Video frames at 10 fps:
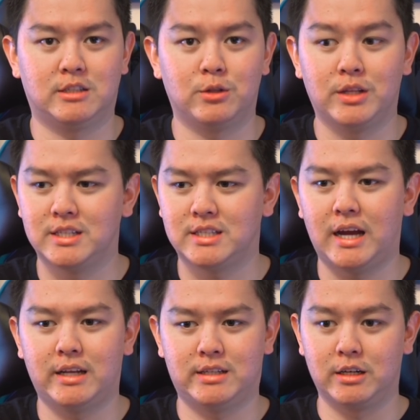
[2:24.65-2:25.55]
So they
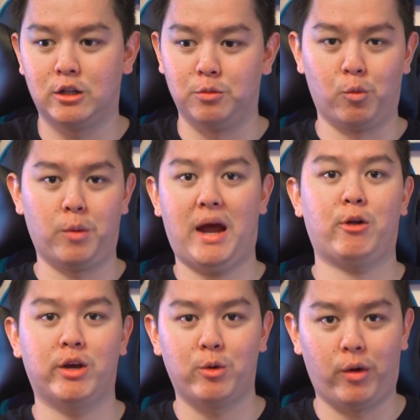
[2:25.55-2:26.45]
decided to include more
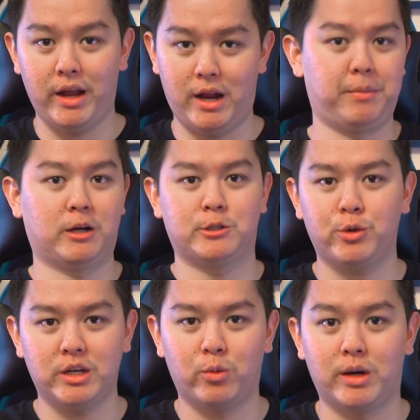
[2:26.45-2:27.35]
battery in one and a bigger
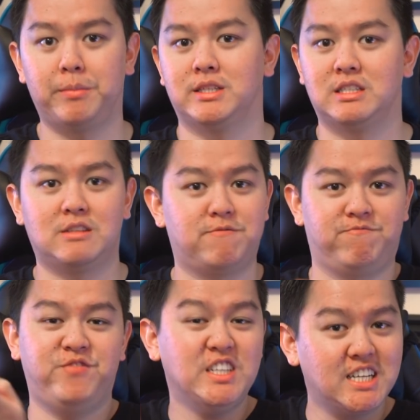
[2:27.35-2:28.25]
screen in one because it's
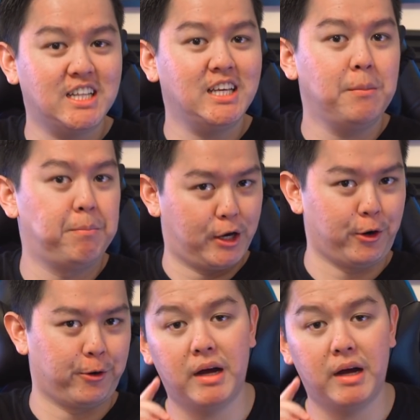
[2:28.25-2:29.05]
physically bigger.